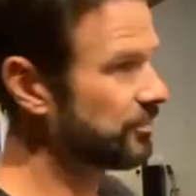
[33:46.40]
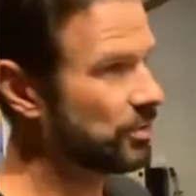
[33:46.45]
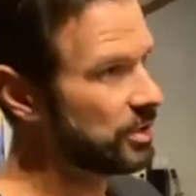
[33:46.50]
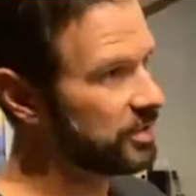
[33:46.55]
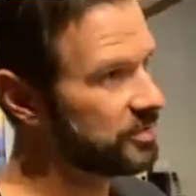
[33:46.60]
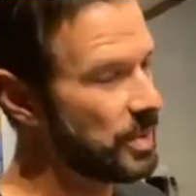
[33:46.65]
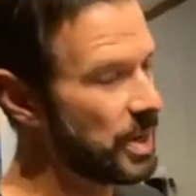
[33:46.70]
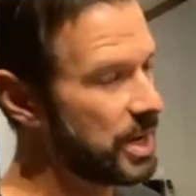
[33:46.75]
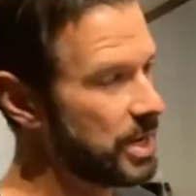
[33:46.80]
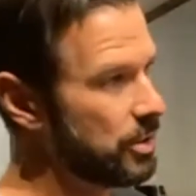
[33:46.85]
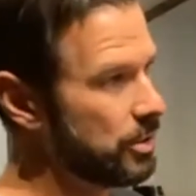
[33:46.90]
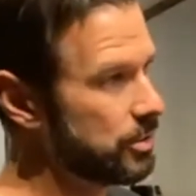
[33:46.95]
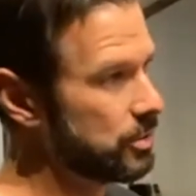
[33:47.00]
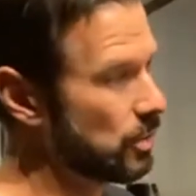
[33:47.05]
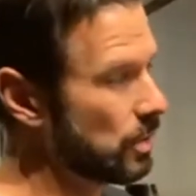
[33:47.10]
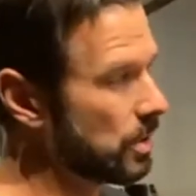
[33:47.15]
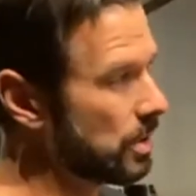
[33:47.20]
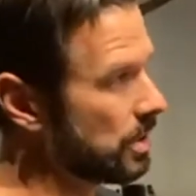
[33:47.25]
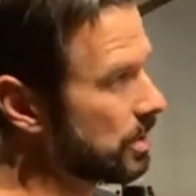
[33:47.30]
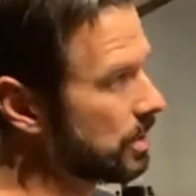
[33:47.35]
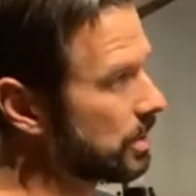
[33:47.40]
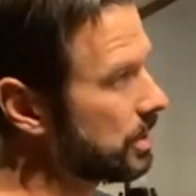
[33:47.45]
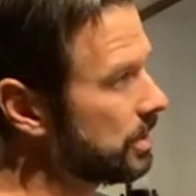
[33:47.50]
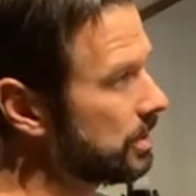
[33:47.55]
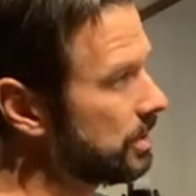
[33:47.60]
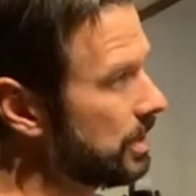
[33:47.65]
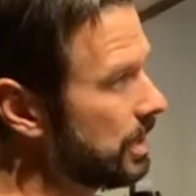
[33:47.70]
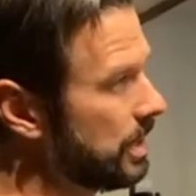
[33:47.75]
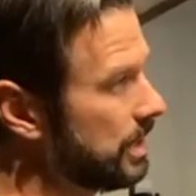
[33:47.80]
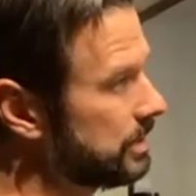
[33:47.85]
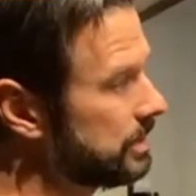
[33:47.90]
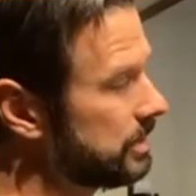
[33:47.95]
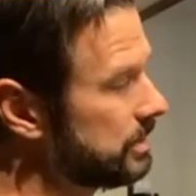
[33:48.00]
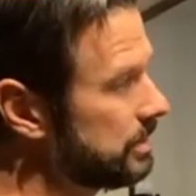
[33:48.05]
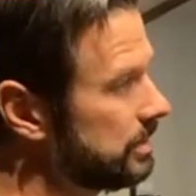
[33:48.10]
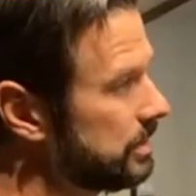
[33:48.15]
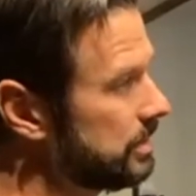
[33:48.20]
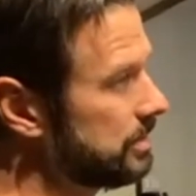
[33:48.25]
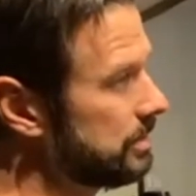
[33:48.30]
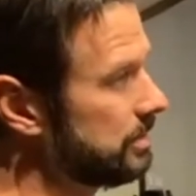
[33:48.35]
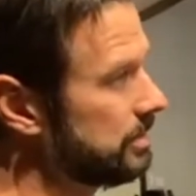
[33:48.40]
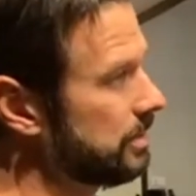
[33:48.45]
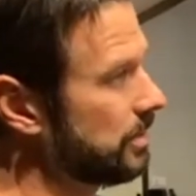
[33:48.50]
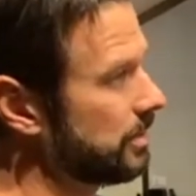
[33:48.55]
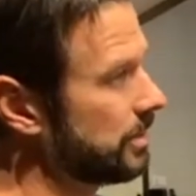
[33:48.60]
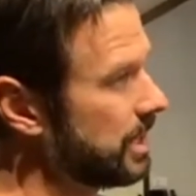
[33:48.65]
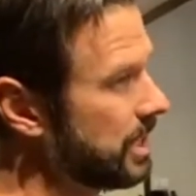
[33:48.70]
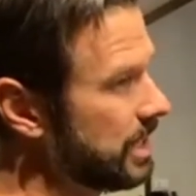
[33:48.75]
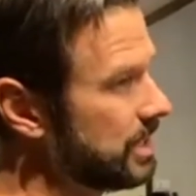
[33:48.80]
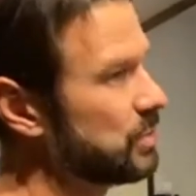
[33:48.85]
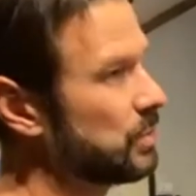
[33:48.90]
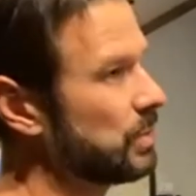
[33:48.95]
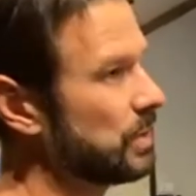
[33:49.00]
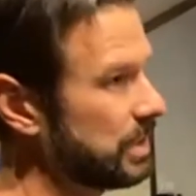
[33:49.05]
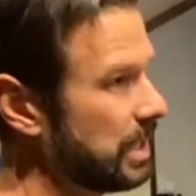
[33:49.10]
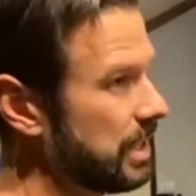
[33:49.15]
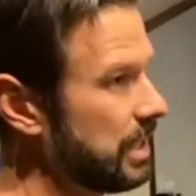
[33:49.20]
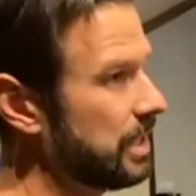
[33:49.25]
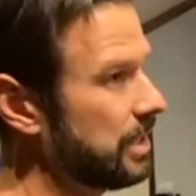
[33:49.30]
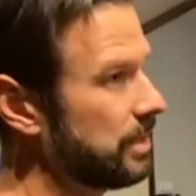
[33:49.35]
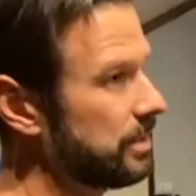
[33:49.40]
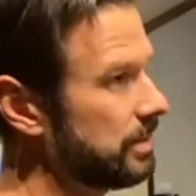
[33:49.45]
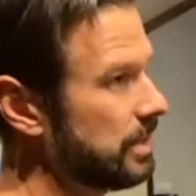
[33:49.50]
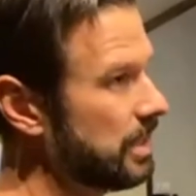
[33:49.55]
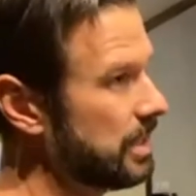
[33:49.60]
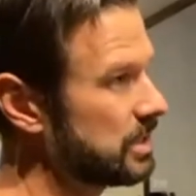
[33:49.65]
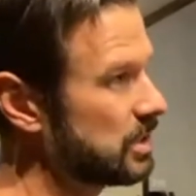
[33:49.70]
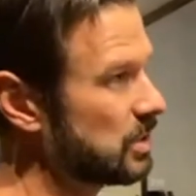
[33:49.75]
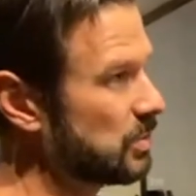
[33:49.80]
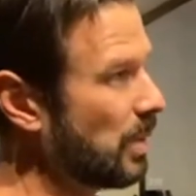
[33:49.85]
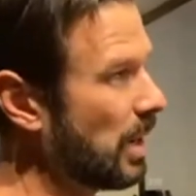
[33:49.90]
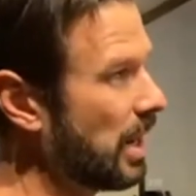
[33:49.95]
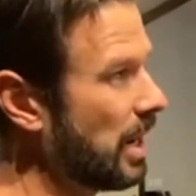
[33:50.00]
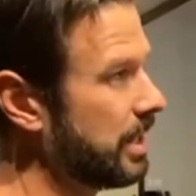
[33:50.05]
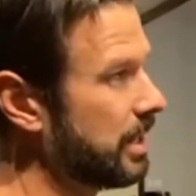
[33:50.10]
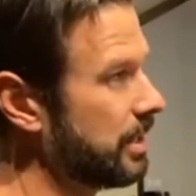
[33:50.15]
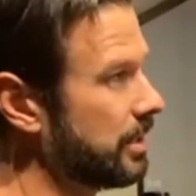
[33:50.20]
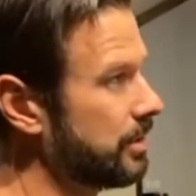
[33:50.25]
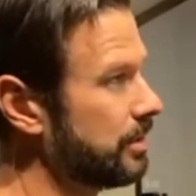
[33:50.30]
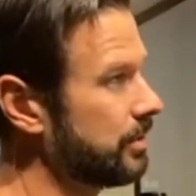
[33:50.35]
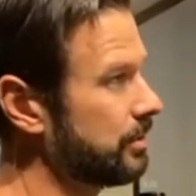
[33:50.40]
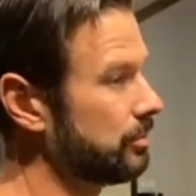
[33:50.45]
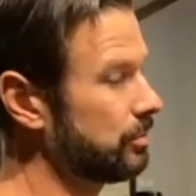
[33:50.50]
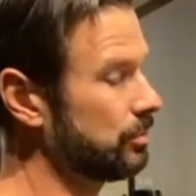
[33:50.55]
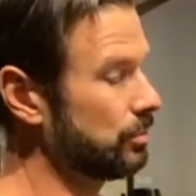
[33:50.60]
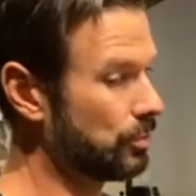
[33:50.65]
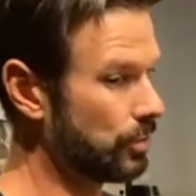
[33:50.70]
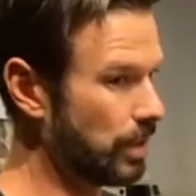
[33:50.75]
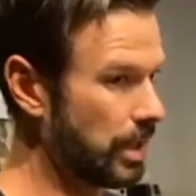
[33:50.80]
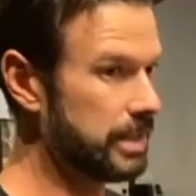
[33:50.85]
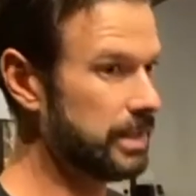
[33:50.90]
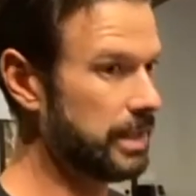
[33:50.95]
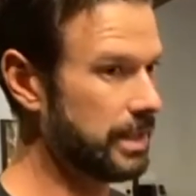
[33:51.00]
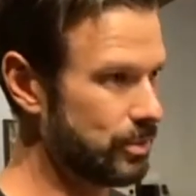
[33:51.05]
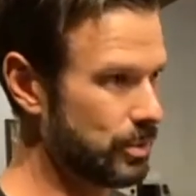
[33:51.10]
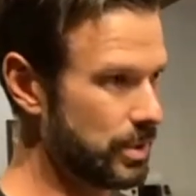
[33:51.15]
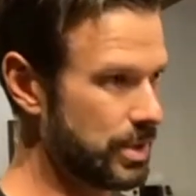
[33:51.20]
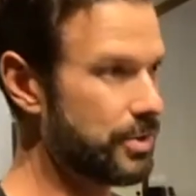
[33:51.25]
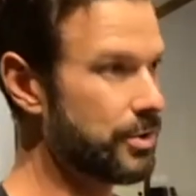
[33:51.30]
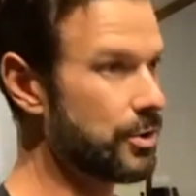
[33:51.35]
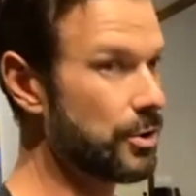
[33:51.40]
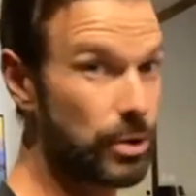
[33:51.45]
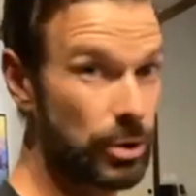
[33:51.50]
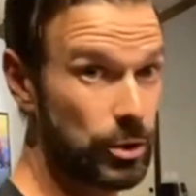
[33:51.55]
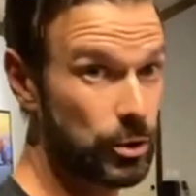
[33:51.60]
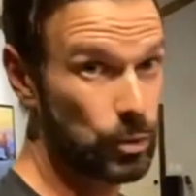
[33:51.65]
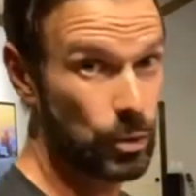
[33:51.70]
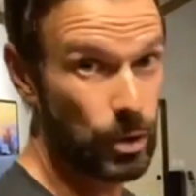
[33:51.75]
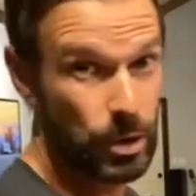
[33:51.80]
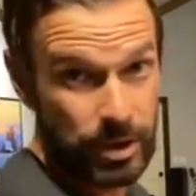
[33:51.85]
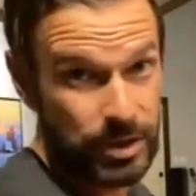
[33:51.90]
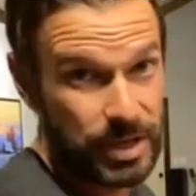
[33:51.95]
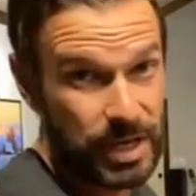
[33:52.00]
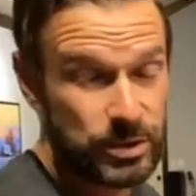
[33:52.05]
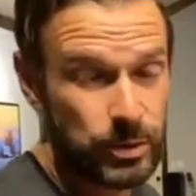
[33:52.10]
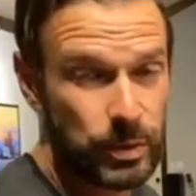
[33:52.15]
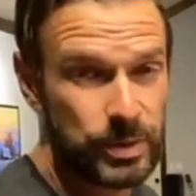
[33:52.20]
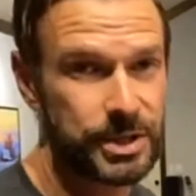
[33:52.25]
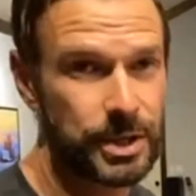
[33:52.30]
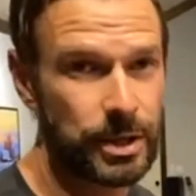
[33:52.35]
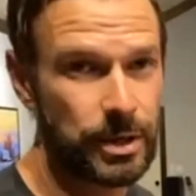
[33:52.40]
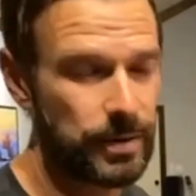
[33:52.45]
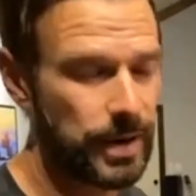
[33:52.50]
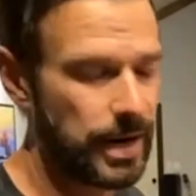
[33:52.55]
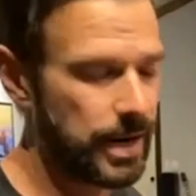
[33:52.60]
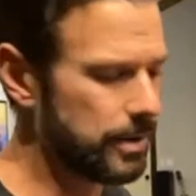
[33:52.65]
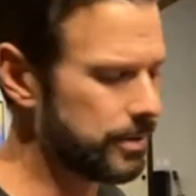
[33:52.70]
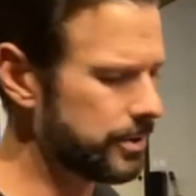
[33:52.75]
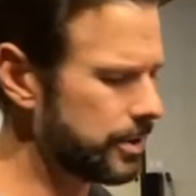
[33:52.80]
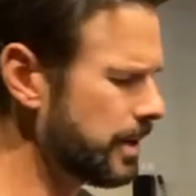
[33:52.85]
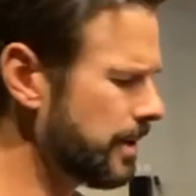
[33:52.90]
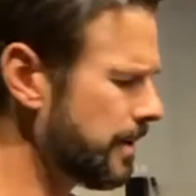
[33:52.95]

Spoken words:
of my own work, your kids will get inspired greatly with your own work. That's what they're around.